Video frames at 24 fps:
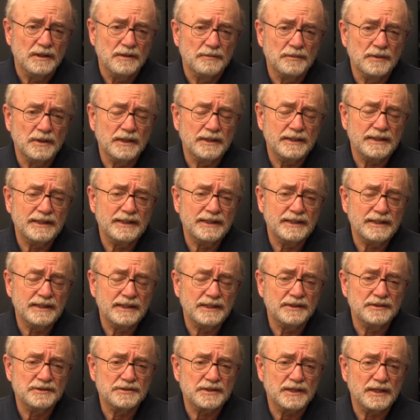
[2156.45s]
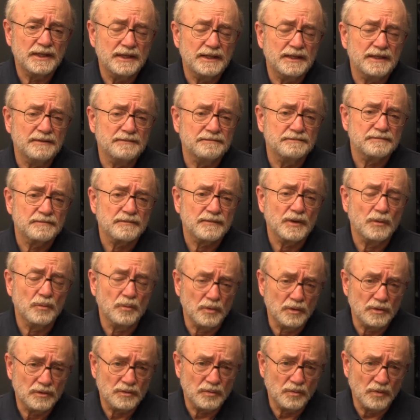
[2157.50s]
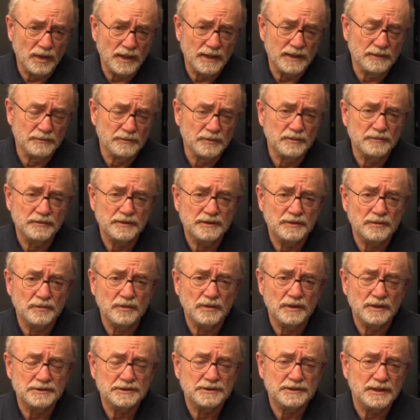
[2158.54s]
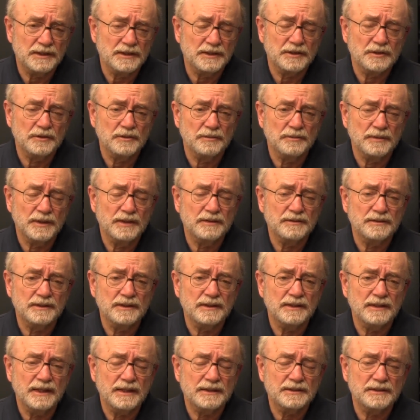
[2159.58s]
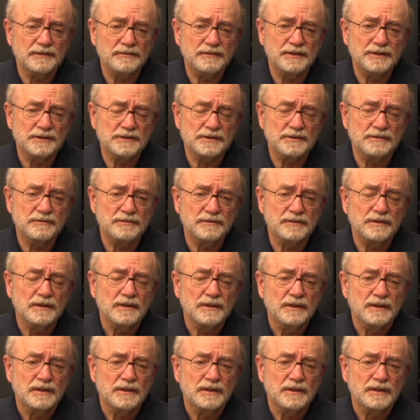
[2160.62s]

but it is a worthwhile movie to watch, telling you about the activities of